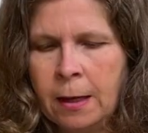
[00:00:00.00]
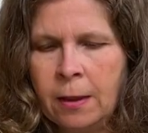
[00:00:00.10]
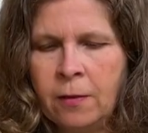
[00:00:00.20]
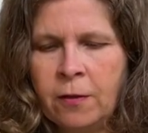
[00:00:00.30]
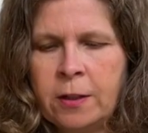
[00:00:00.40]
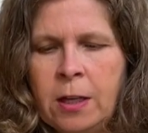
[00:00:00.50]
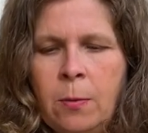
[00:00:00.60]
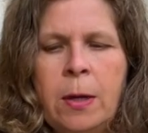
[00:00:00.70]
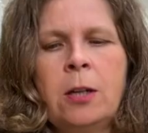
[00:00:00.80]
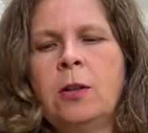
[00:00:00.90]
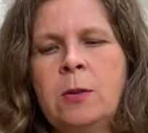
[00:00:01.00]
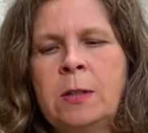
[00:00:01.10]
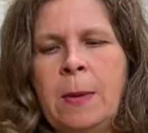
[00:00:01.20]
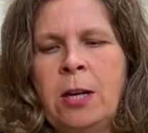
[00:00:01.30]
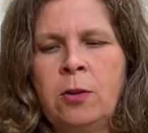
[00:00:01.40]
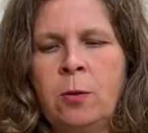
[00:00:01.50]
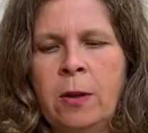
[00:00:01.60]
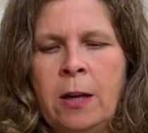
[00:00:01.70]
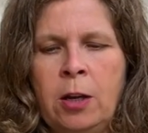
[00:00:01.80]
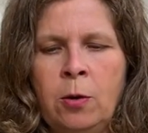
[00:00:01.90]
The first thing you want to do is make sure
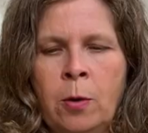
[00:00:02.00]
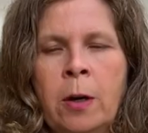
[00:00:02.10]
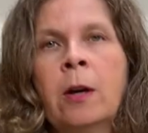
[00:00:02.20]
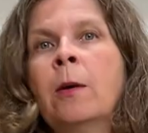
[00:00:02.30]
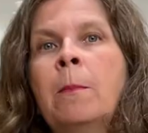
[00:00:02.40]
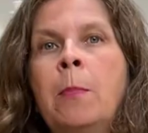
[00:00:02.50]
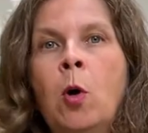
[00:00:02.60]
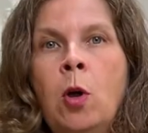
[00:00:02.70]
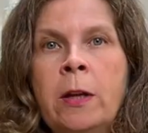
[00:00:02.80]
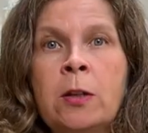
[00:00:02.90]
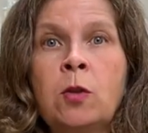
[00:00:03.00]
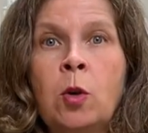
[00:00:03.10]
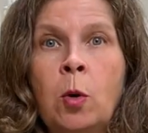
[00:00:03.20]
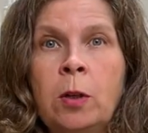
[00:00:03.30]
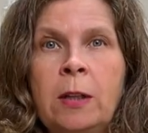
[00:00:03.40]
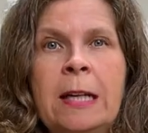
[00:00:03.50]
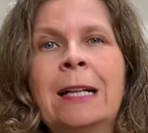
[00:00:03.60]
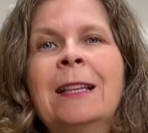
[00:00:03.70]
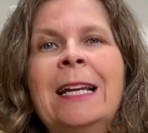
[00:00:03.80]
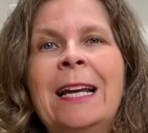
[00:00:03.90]
that your bowl is totally
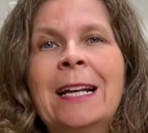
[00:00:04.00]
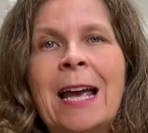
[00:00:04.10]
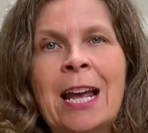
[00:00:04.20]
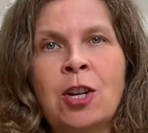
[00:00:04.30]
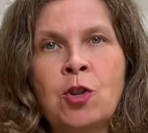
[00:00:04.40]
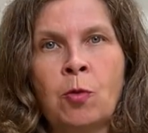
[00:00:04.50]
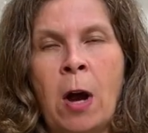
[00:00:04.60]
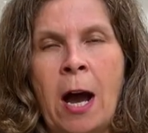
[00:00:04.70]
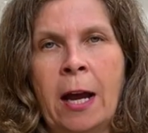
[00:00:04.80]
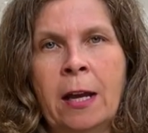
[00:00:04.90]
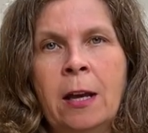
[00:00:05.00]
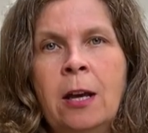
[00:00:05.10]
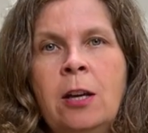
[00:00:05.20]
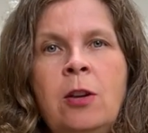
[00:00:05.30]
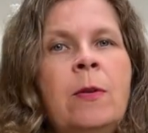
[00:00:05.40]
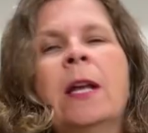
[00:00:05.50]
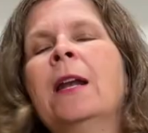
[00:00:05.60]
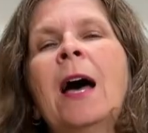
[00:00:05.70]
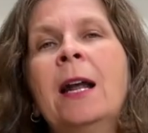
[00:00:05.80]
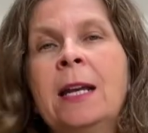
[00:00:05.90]
clean and dry. You
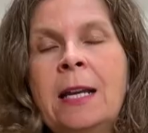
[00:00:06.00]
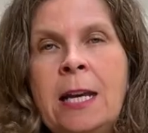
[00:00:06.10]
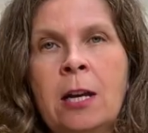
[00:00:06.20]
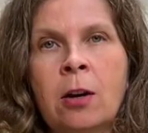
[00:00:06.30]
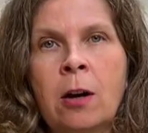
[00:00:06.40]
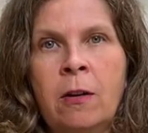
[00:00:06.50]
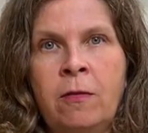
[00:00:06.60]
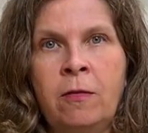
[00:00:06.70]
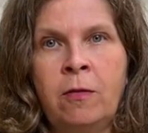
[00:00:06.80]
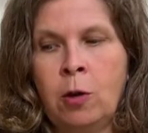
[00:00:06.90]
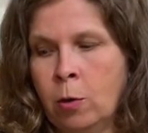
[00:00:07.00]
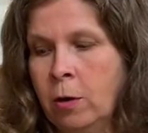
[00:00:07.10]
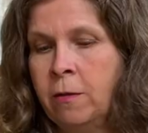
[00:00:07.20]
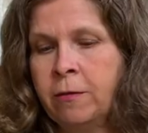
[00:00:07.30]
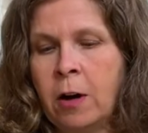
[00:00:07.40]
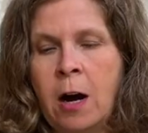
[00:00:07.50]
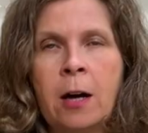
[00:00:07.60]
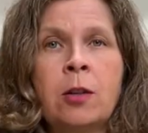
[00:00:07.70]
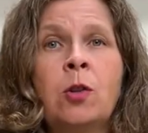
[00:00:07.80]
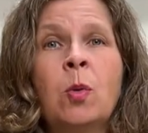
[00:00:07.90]
cannot adhere a floral
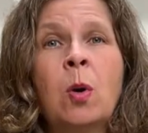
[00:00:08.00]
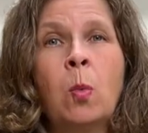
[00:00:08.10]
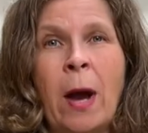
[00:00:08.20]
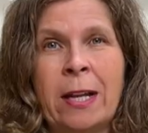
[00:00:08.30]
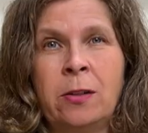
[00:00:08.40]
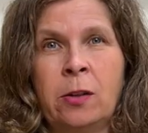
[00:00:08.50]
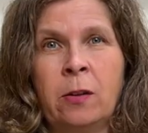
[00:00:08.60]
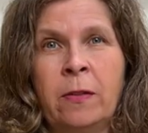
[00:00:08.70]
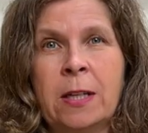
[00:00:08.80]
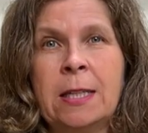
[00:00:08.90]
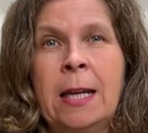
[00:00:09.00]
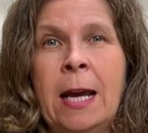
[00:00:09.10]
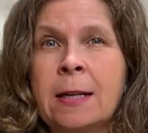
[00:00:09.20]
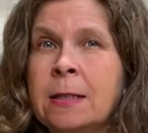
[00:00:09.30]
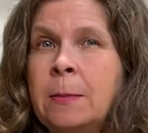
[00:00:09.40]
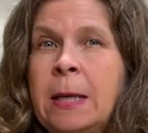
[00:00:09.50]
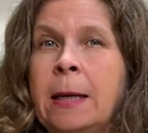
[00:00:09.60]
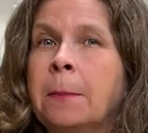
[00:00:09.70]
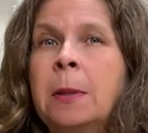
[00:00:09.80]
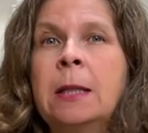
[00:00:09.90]
frog to a wet surface. It has to be
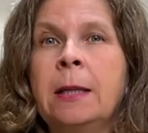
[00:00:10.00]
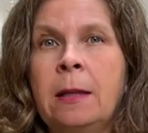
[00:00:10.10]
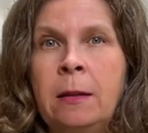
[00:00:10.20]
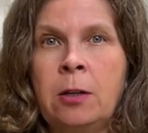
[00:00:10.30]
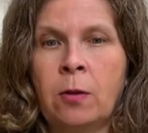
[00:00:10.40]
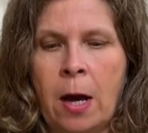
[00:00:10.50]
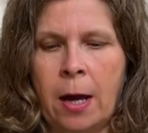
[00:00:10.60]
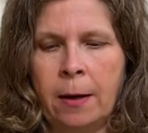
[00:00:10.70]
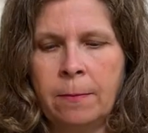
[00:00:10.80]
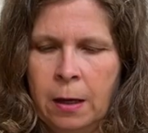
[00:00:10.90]
completely dry.